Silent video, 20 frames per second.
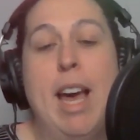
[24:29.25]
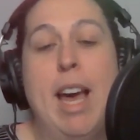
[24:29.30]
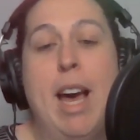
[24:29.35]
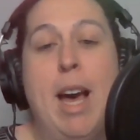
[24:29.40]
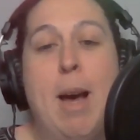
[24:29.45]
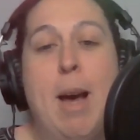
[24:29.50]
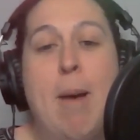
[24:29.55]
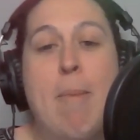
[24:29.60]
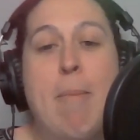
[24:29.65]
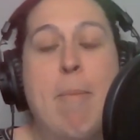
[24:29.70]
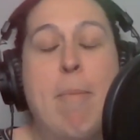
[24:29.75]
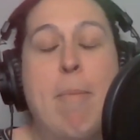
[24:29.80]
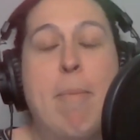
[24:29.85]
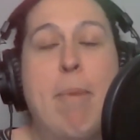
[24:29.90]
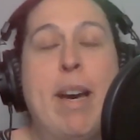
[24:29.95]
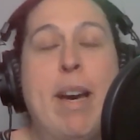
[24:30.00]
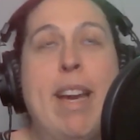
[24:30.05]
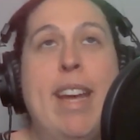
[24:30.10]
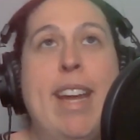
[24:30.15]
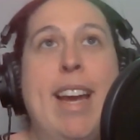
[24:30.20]

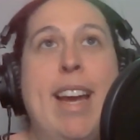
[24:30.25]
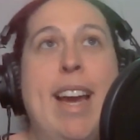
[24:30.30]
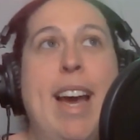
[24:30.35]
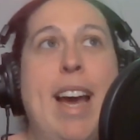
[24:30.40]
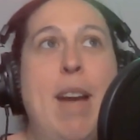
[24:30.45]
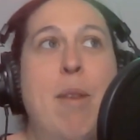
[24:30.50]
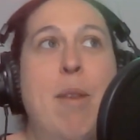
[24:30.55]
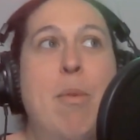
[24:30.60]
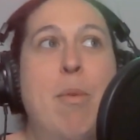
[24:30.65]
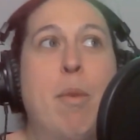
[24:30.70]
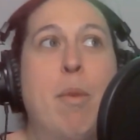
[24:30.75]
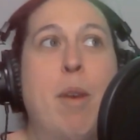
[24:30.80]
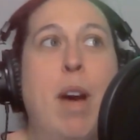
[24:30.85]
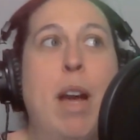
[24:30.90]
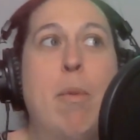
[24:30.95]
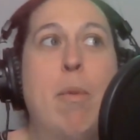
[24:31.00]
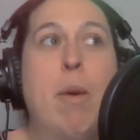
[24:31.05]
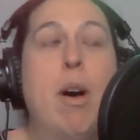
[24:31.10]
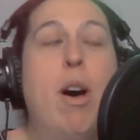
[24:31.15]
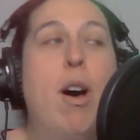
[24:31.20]
But I
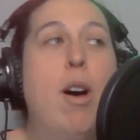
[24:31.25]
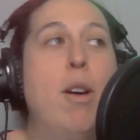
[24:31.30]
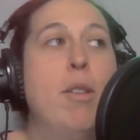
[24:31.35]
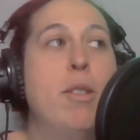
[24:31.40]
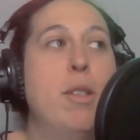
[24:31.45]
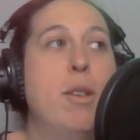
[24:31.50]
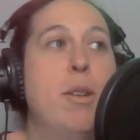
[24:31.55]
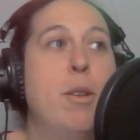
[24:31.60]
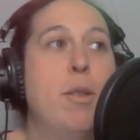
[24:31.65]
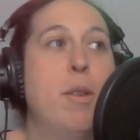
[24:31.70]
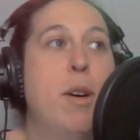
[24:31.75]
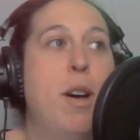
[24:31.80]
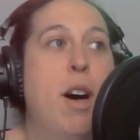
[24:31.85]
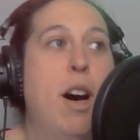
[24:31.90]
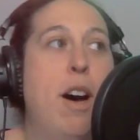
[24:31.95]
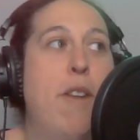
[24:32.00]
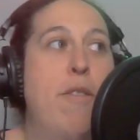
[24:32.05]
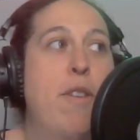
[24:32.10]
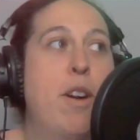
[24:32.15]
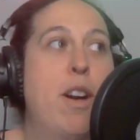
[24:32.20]
will also
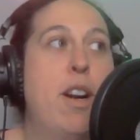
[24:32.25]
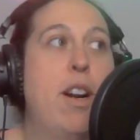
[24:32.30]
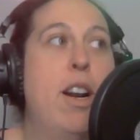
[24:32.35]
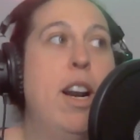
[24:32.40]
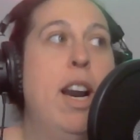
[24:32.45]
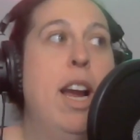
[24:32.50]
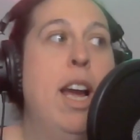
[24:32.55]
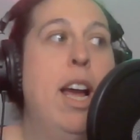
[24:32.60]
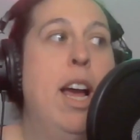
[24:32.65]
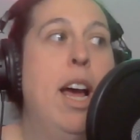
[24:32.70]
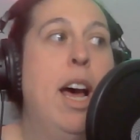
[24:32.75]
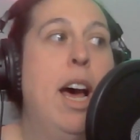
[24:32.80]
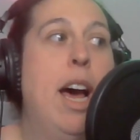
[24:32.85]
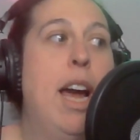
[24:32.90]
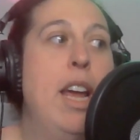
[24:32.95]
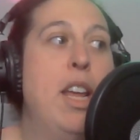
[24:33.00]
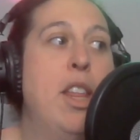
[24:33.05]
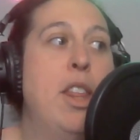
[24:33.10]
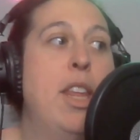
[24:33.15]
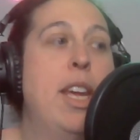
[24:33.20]
offer,
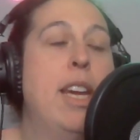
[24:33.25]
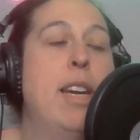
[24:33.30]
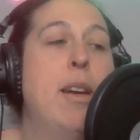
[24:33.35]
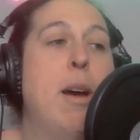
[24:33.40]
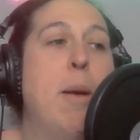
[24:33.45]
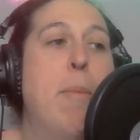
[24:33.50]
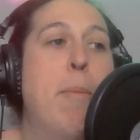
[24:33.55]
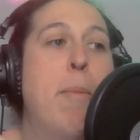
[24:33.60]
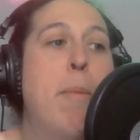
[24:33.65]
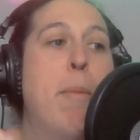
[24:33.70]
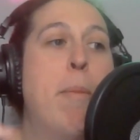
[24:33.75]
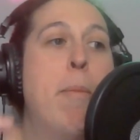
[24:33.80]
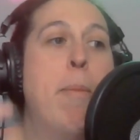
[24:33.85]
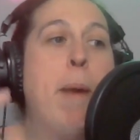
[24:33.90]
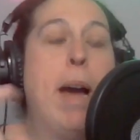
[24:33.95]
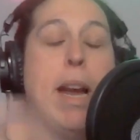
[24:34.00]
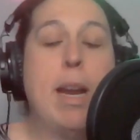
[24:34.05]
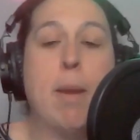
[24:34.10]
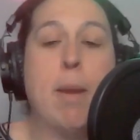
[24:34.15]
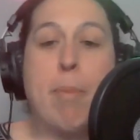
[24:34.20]
I think
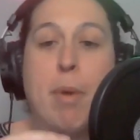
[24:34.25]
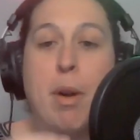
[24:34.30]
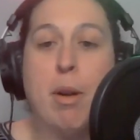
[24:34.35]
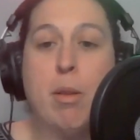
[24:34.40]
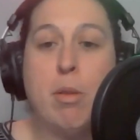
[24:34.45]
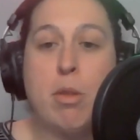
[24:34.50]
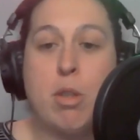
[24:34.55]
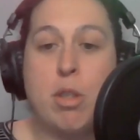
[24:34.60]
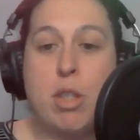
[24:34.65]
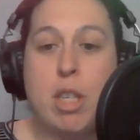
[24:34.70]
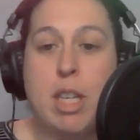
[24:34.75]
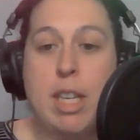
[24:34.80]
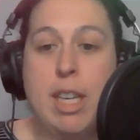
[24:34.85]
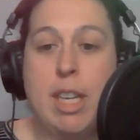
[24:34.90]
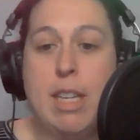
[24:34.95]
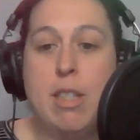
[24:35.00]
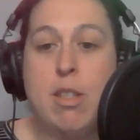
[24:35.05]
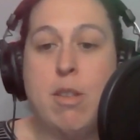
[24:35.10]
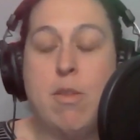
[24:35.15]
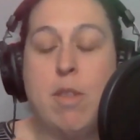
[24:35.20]
my approach to
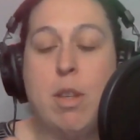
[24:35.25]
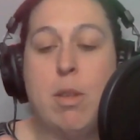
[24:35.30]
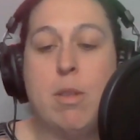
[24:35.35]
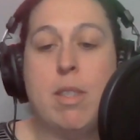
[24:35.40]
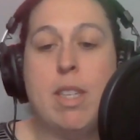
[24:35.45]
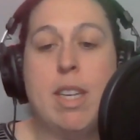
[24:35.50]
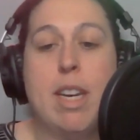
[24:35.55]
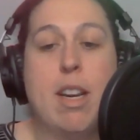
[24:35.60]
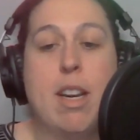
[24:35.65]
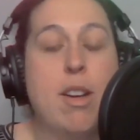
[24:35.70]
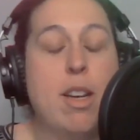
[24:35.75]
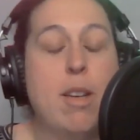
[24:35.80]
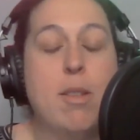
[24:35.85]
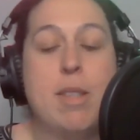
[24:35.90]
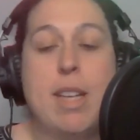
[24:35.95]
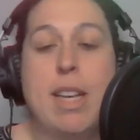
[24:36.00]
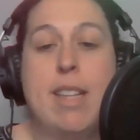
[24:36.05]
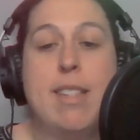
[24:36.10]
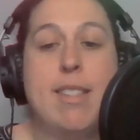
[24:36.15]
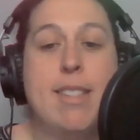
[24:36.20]
each of those scenarios,
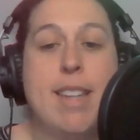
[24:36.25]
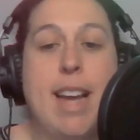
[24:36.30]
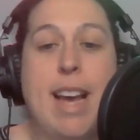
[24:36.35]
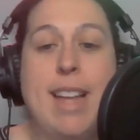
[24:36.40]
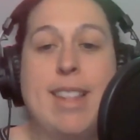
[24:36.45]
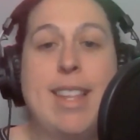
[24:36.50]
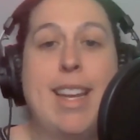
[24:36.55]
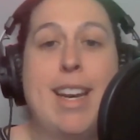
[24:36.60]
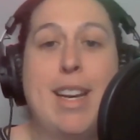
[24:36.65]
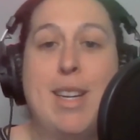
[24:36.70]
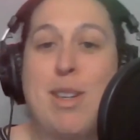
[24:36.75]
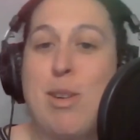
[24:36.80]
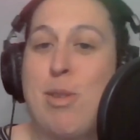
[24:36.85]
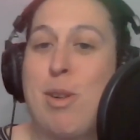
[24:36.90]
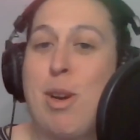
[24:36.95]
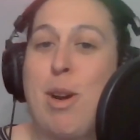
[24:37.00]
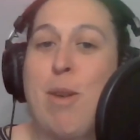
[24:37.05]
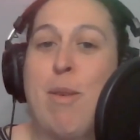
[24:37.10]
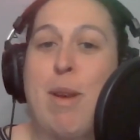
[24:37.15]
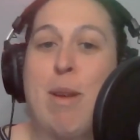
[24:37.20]
it's not that I don't
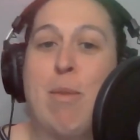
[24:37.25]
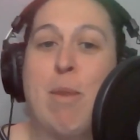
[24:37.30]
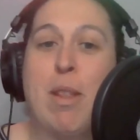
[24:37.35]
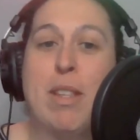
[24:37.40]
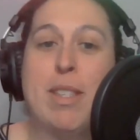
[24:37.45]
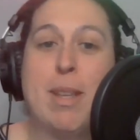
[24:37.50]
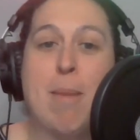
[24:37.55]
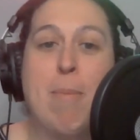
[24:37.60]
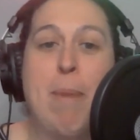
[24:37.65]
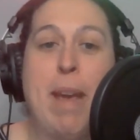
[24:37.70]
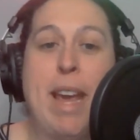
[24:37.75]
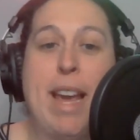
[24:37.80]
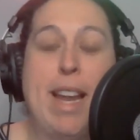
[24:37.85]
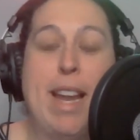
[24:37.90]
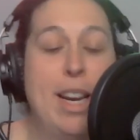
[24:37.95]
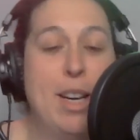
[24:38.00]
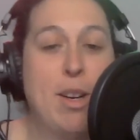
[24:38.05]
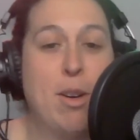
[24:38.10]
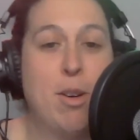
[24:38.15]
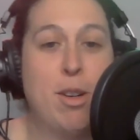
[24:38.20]
go in with some
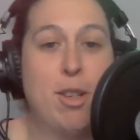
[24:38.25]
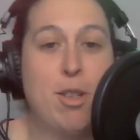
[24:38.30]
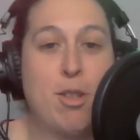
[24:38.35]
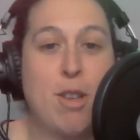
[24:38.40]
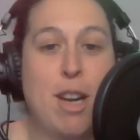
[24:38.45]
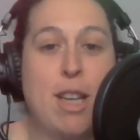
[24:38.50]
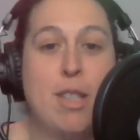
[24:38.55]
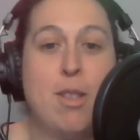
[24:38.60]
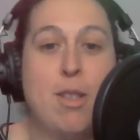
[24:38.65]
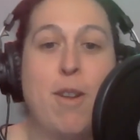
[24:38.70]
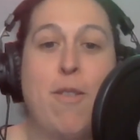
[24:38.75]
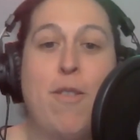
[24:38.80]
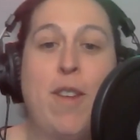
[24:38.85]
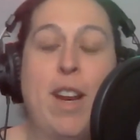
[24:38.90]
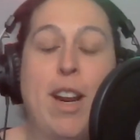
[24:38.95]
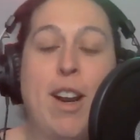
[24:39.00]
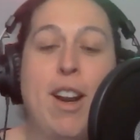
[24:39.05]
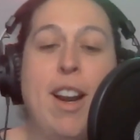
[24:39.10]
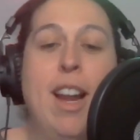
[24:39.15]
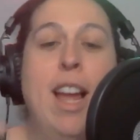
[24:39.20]
panic or stress or
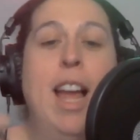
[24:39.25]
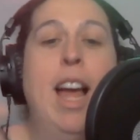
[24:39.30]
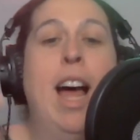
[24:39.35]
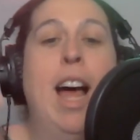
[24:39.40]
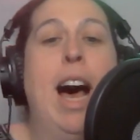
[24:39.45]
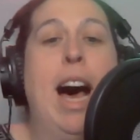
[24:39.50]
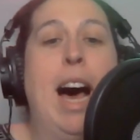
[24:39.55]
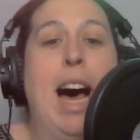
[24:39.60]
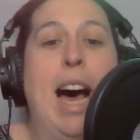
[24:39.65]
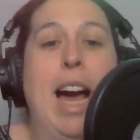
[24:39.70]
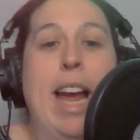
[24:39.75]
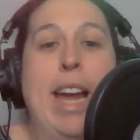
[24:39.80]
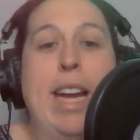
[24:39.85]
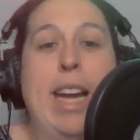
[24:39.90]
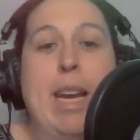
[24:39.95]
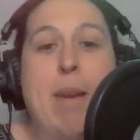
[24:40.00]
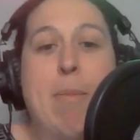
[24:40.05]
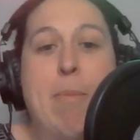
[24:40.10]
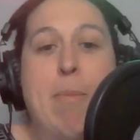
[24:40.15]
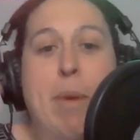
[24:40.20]
fear. I
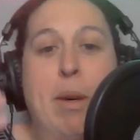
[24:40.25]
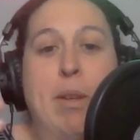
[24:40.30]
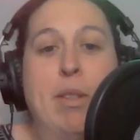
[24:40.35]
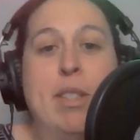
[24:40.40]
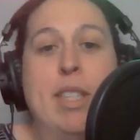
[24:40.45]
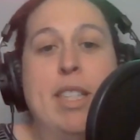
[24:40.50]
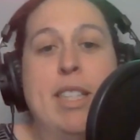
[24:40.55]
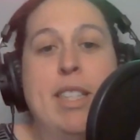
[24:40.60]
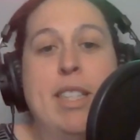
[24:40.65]
am built.